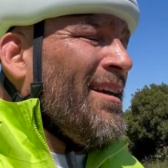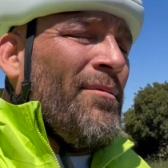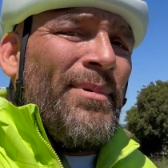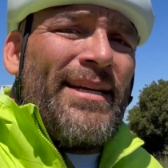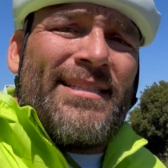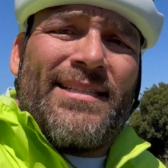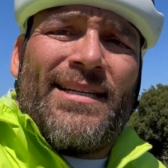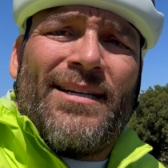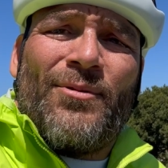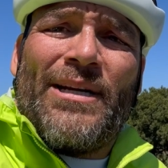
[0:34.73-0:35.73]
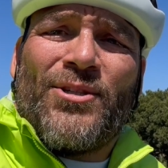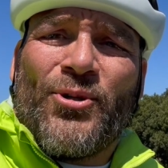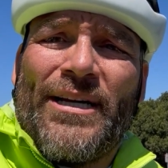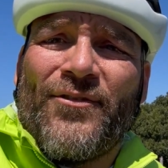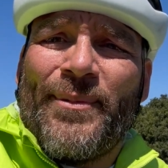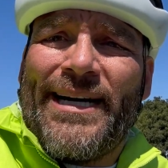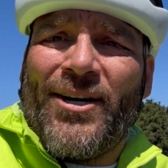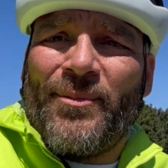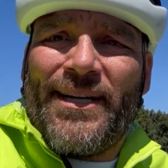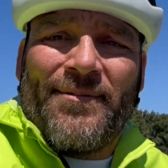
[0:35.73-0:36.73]
Because when I was training for my
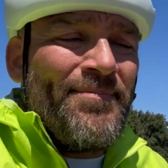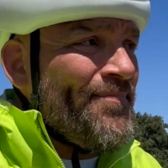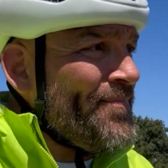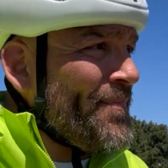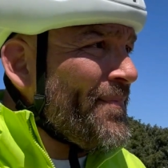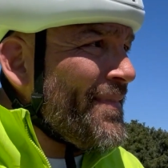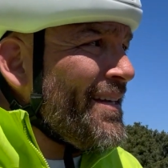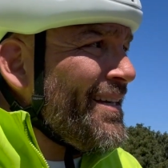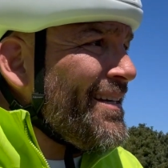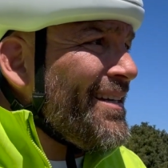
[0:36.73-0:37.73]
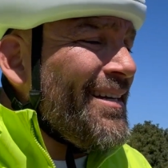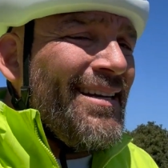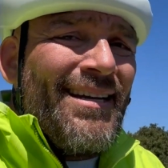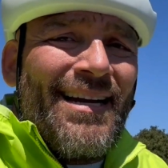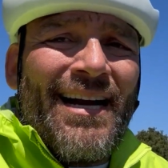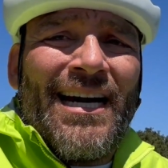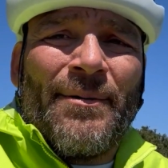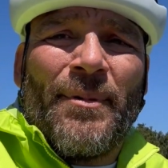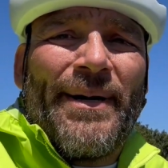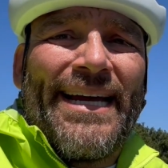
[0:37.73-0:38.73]
Ironman, I got up
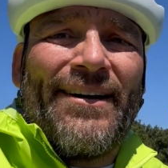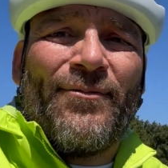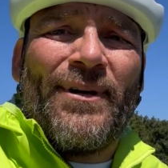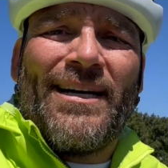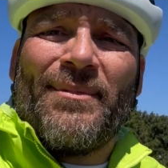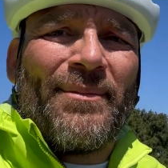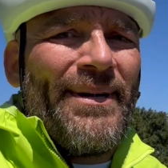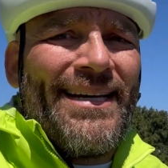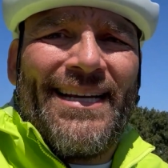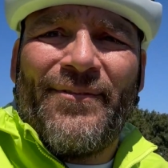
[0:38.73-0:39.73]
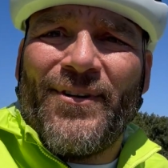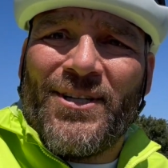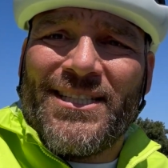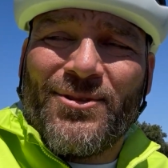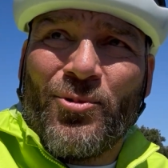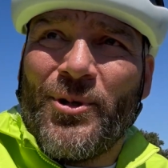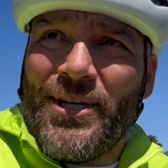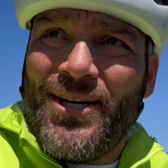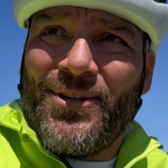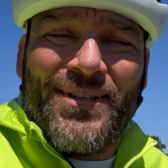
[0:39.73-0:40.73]
about halfway. I'm like, man, how far does this road
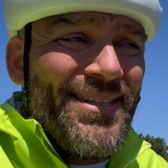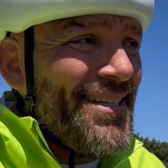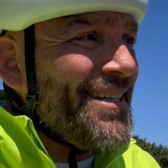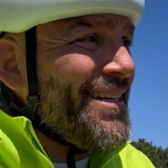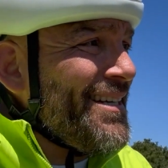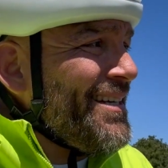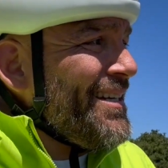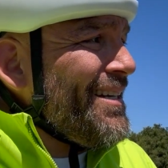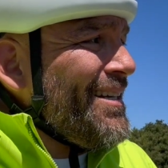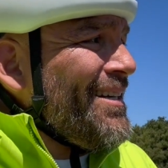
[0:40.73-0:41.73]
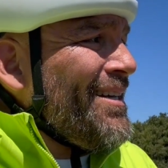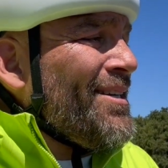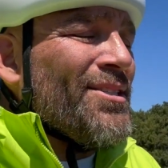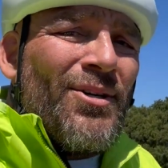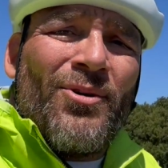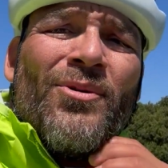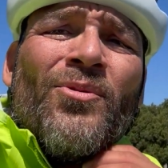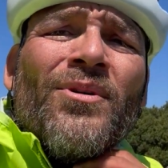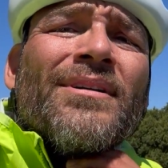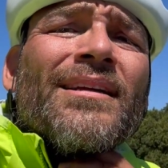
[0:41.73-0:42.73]
go? So
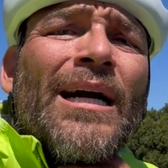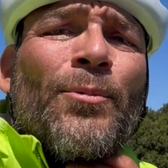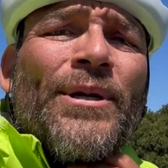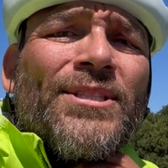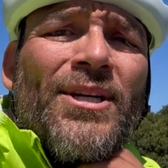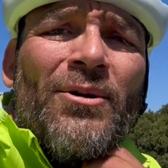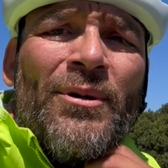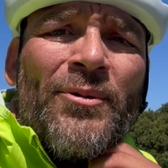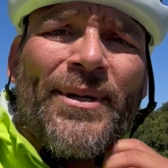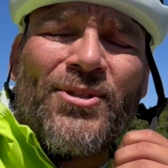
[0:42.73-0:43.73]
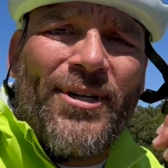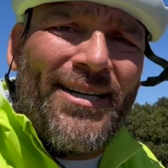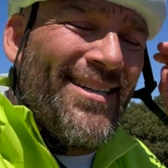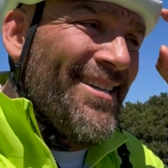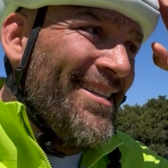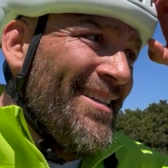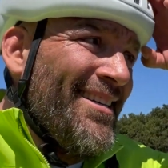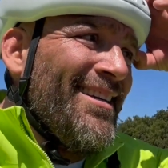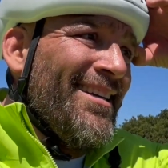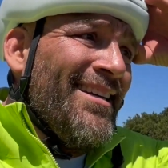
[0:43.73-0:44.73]
a couple weeks ago, I went with my truck
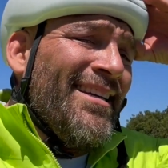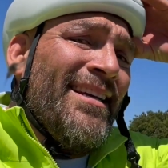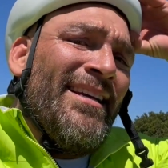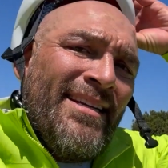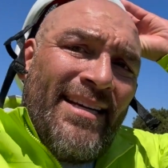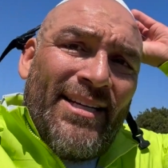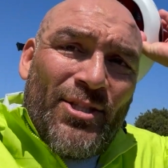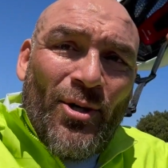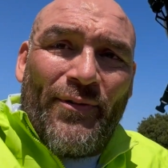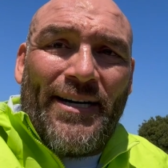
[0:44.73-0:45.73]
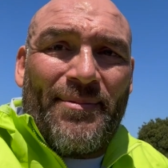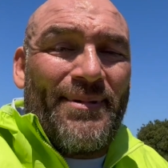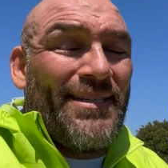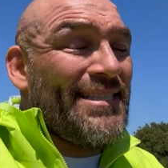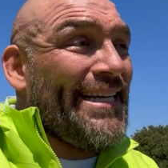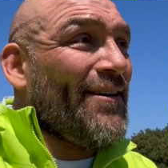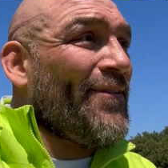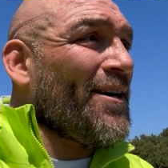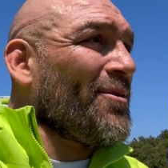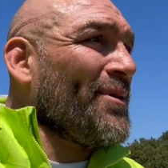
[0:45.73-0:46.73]
and drove up and see how
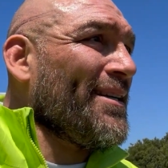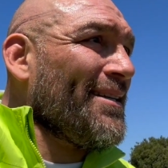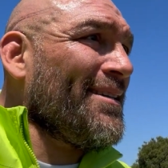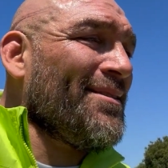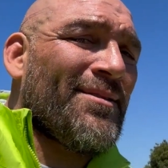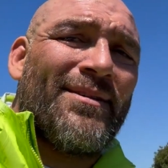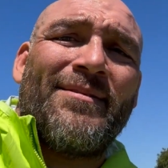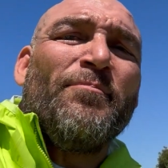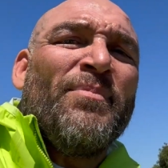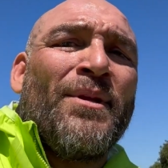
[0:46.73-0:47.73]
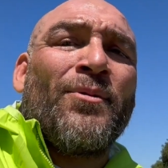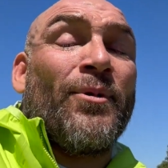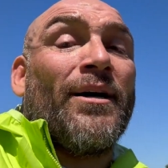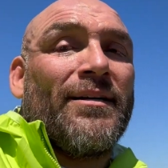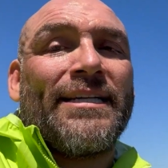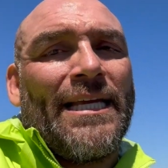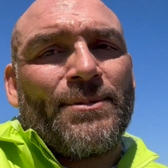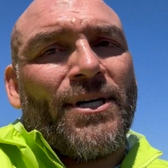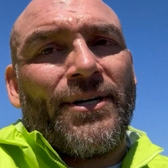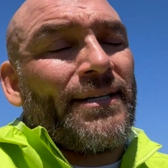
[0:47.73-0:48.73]
far it went. Well, it keeps
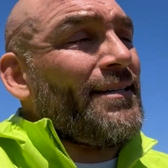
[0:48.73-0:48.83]
going.